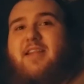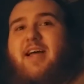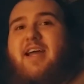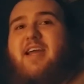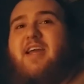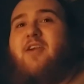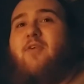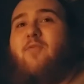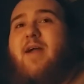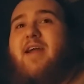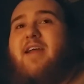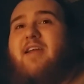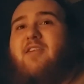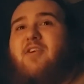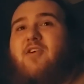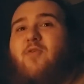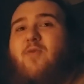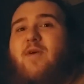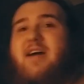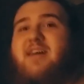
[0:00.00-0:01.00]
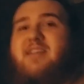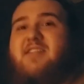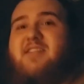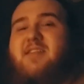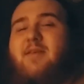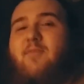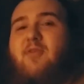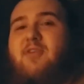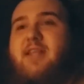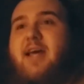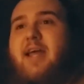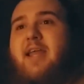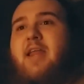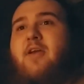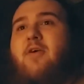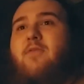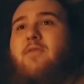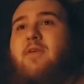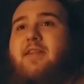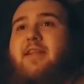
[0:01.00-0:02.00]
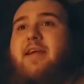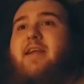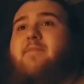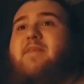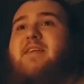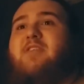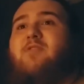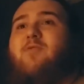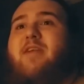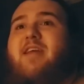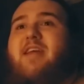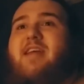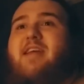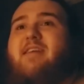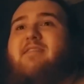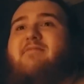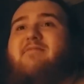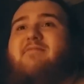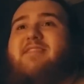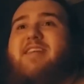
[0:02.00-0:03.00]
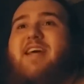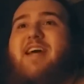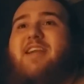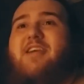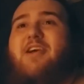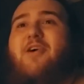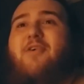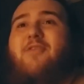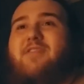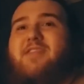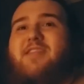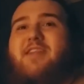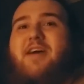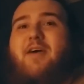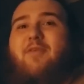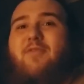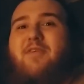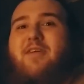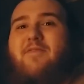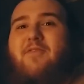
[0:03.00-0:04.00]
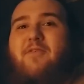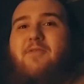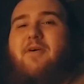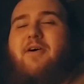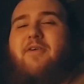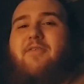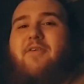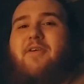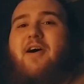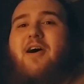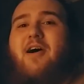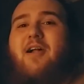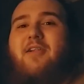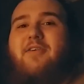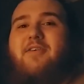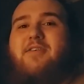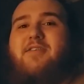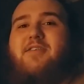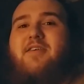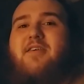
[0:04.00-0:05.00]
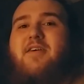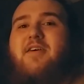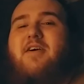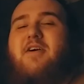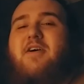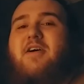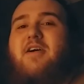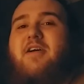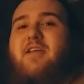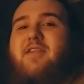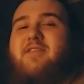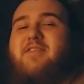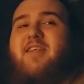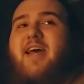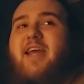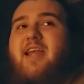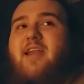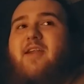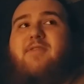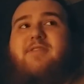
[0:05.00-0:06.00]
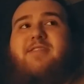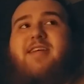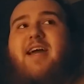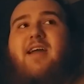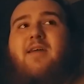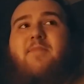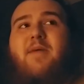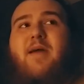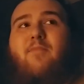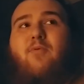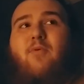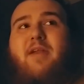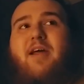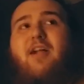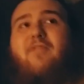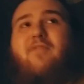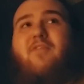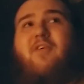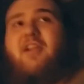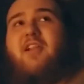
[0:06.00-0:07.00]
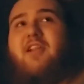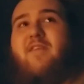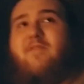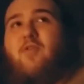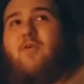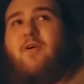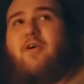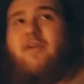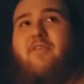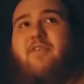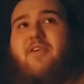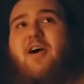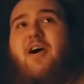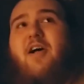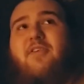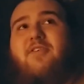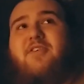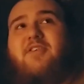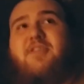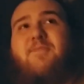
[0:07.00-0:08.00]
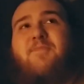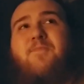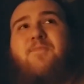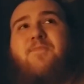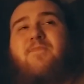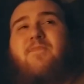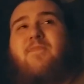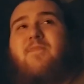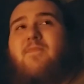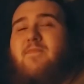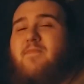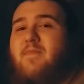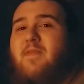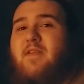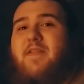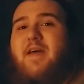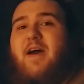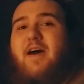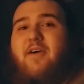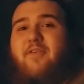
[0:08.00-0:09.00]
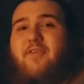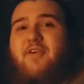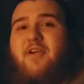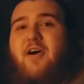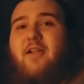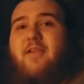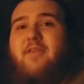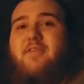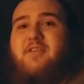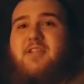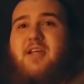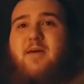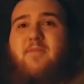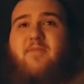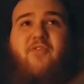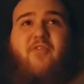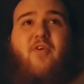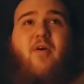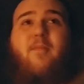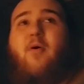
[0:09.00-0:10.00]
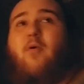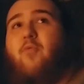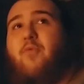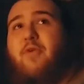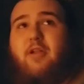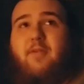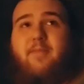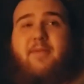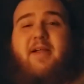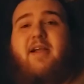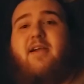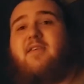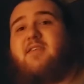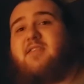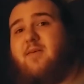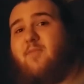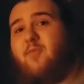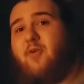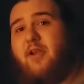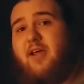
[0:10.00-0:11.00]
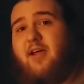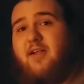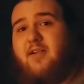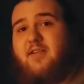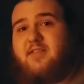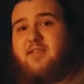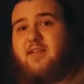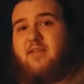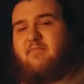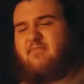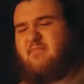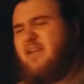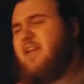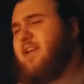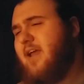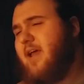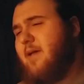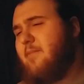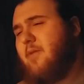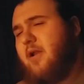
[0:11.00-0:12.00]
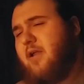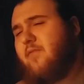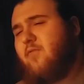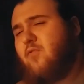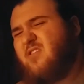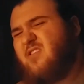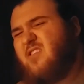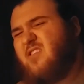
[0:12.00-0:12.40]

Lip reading: Like in a regular quest, someone's like, collect me 20 dead goats and I will give you $100. It's like, attack Command Point Alpha and I'll give you $100. That $100 comes from a real player or someone else, and in-game money, of course.